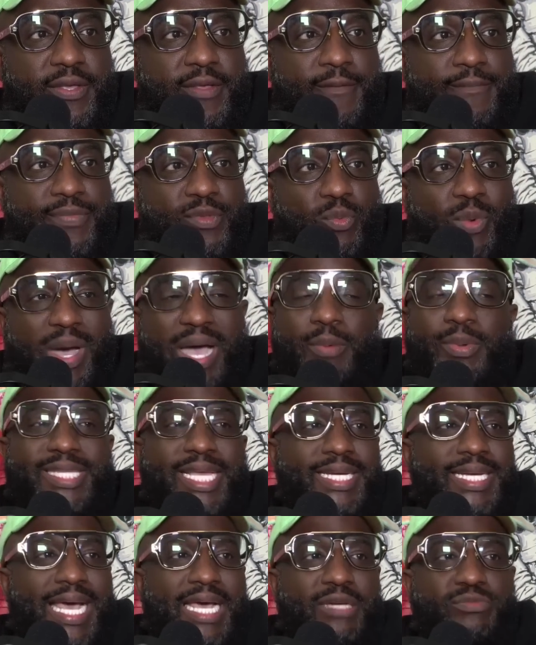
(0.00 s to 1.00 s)
Why would
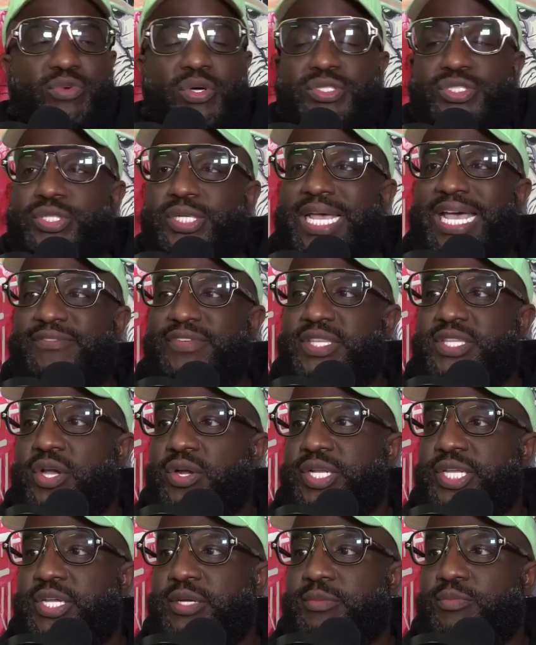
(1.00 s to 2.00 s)
they not want you to have a
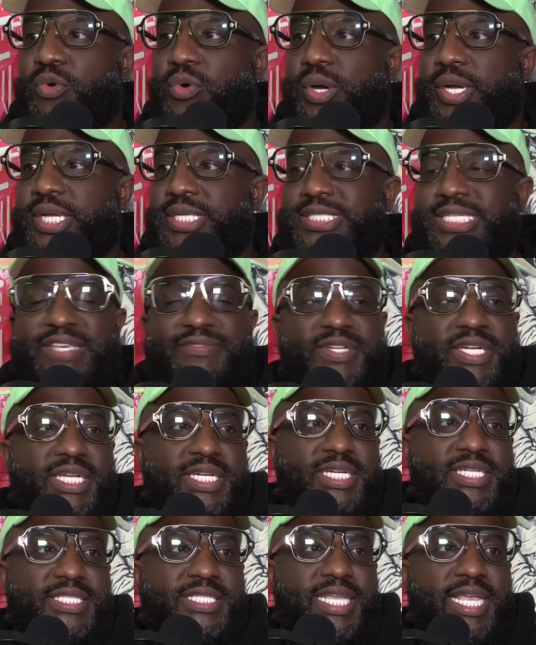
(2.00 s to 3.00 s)
30-year mortgage, even
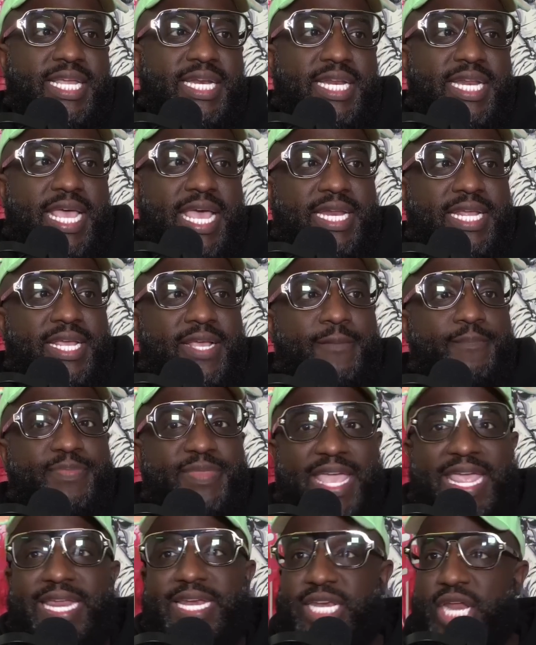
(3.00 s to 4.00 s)
understanding that
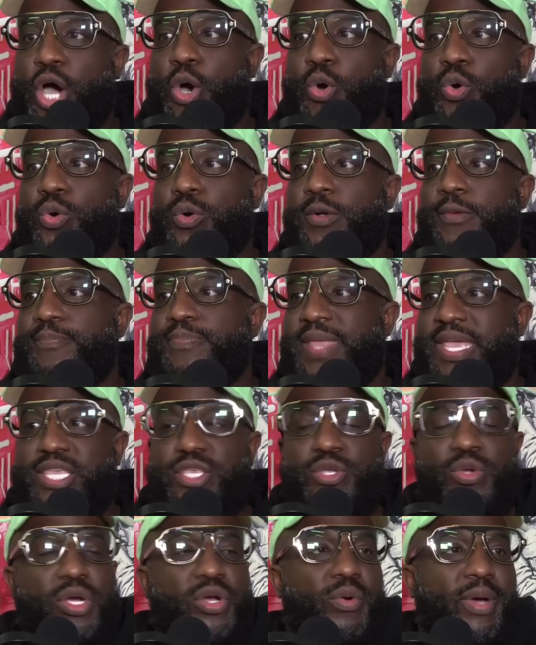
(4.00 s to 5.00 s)
they know that
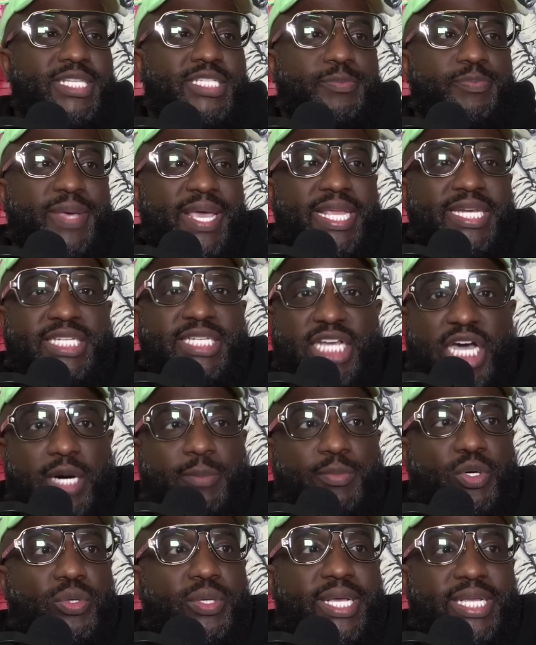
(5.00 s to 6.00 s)
you're going to pay
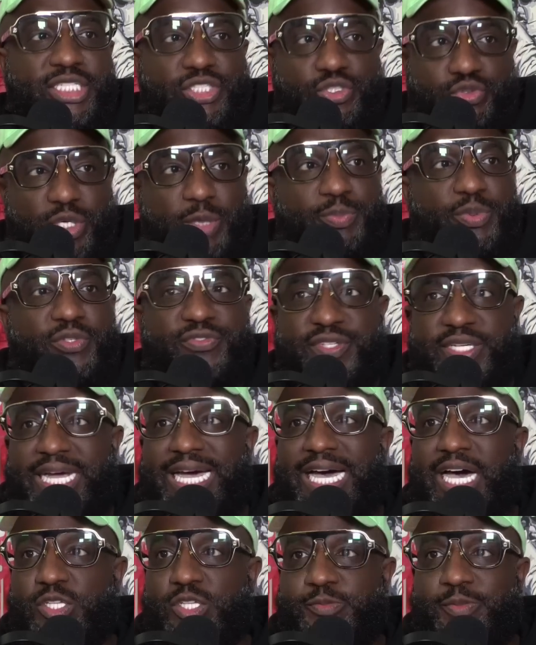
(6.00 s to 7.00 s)
double and triple for the
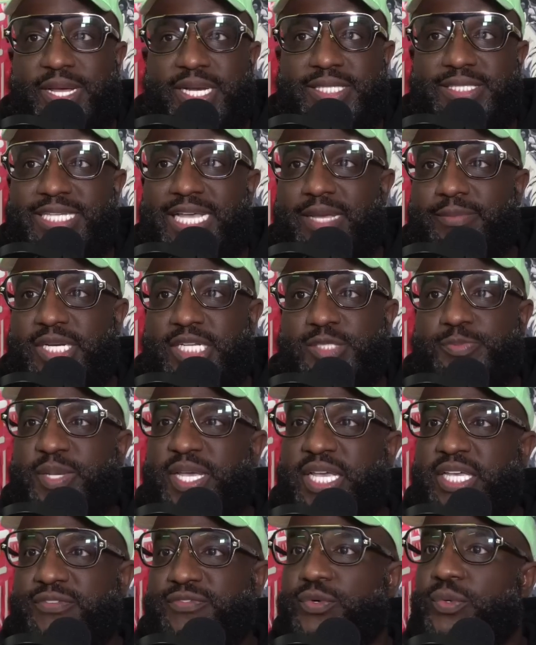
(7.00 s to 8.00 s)
house by the time that it's
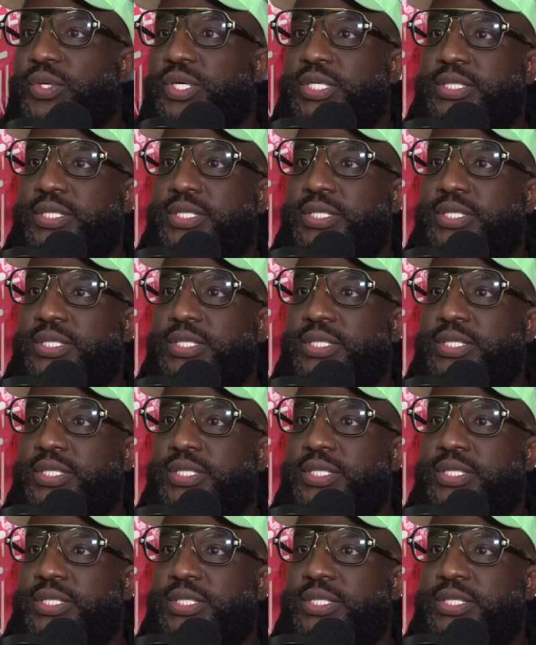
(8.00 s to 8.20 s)
paid for?